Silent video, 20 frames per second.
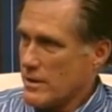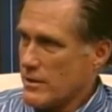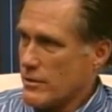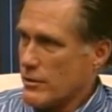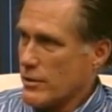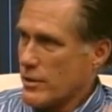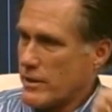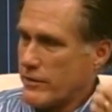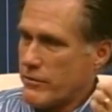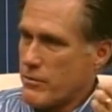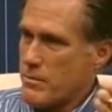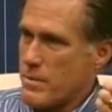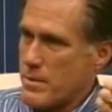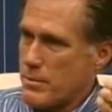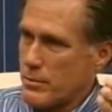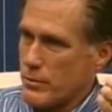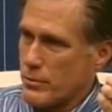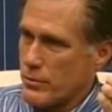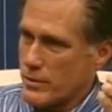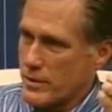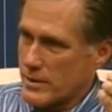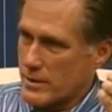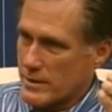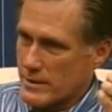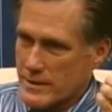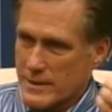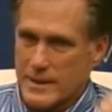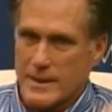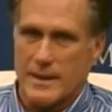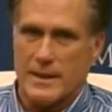They're looking for people who can
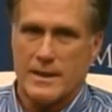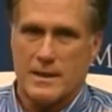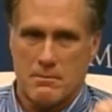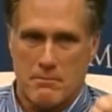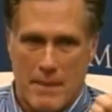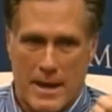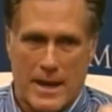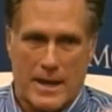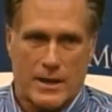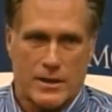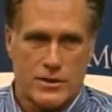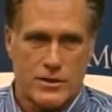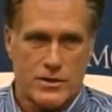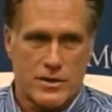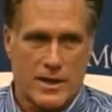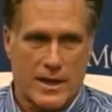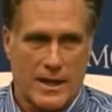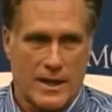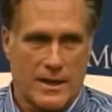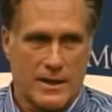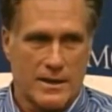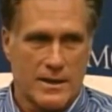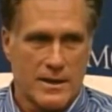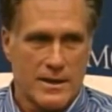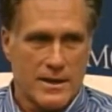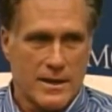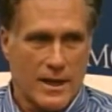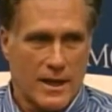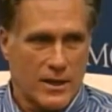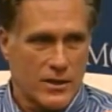lead and manage, and
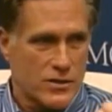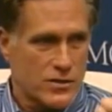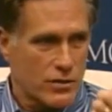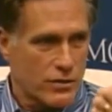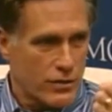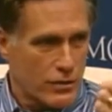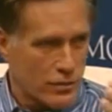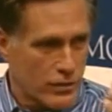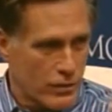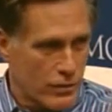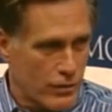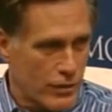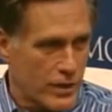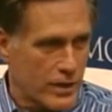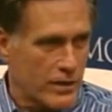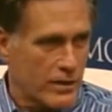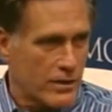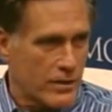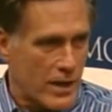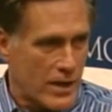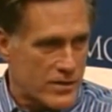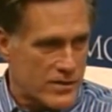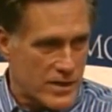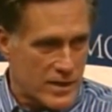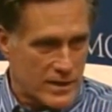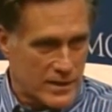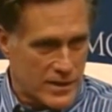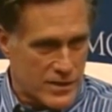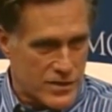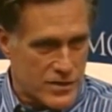so they're learning as
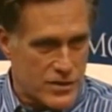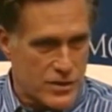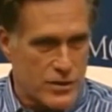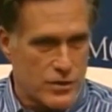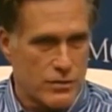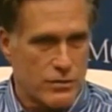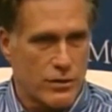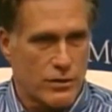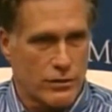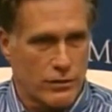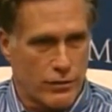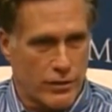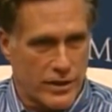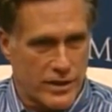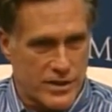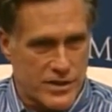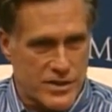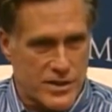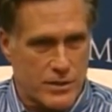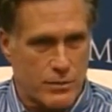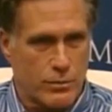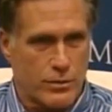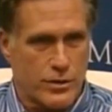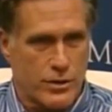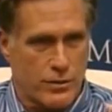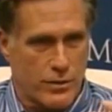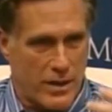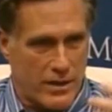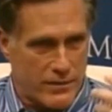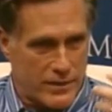they listen to you. They're learning to see whether
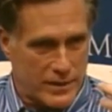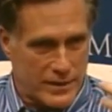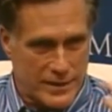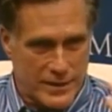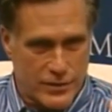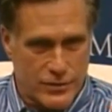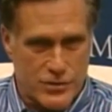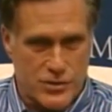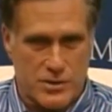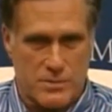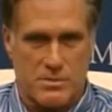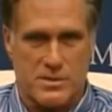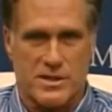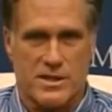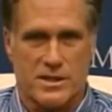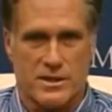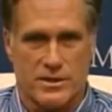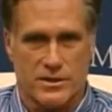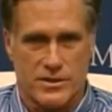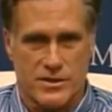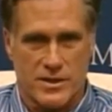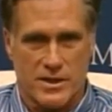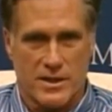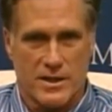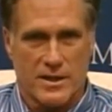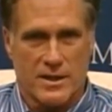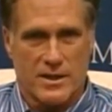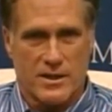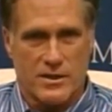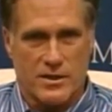you have the leadership skills
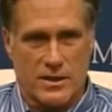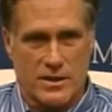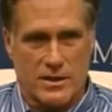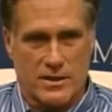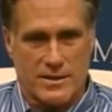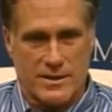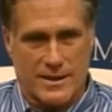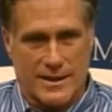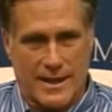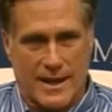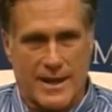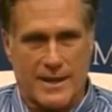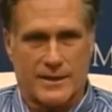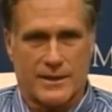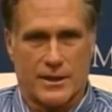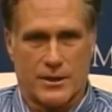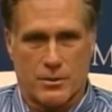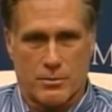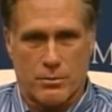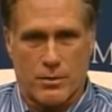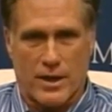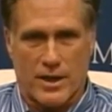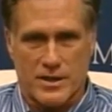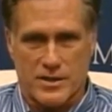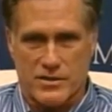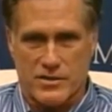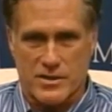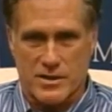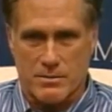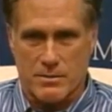to guide an
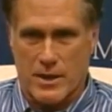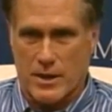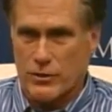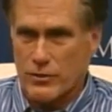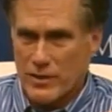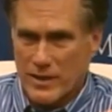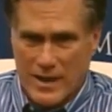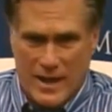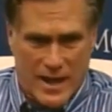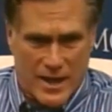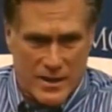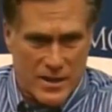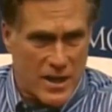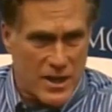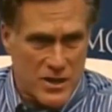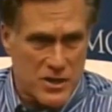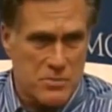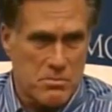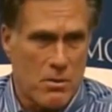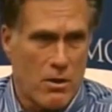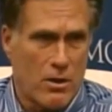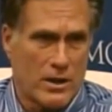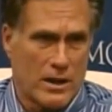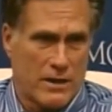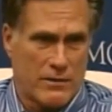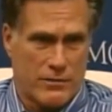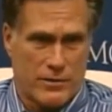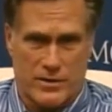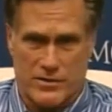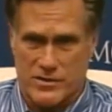enterprise of some kind or to guide a small
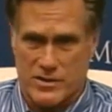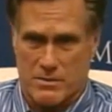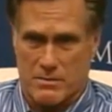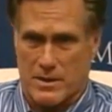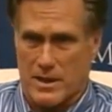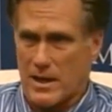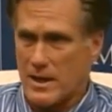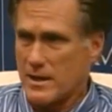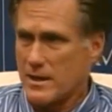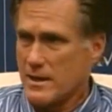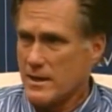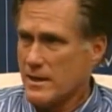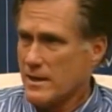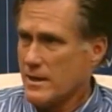effort of some kind.